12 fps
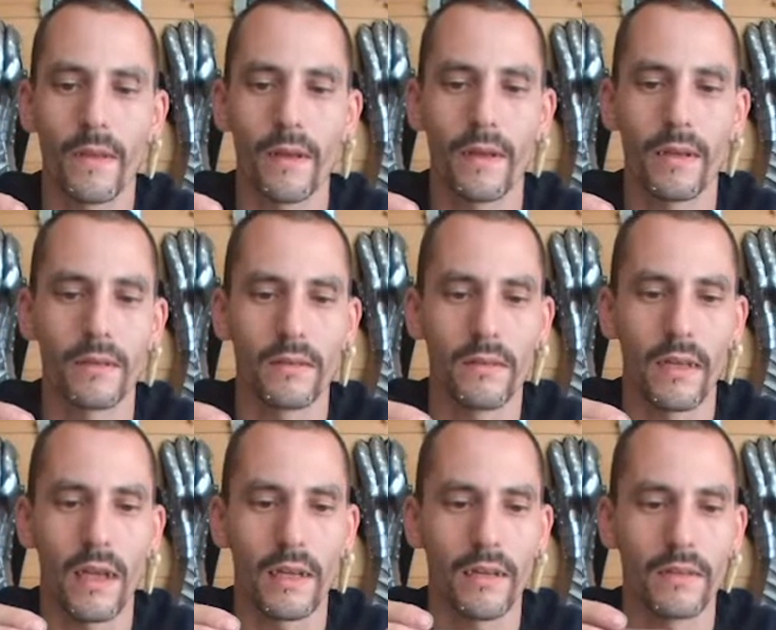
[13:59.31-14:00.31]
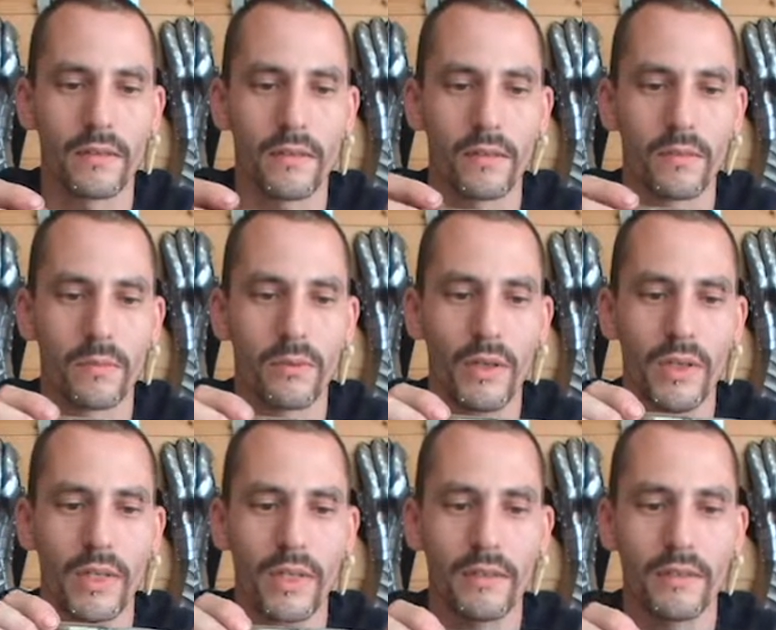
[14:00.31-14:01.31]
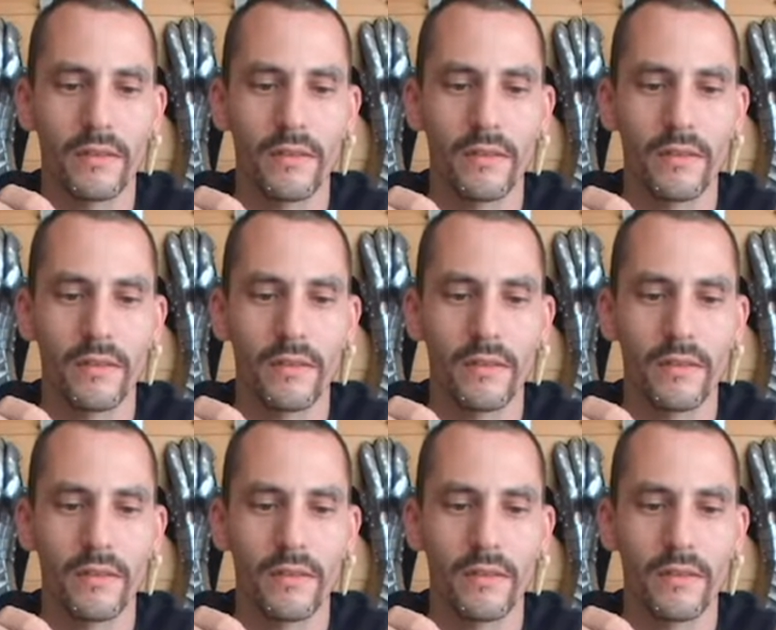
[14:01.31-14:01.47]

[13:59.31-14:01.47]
and I guess it looks pretty nice,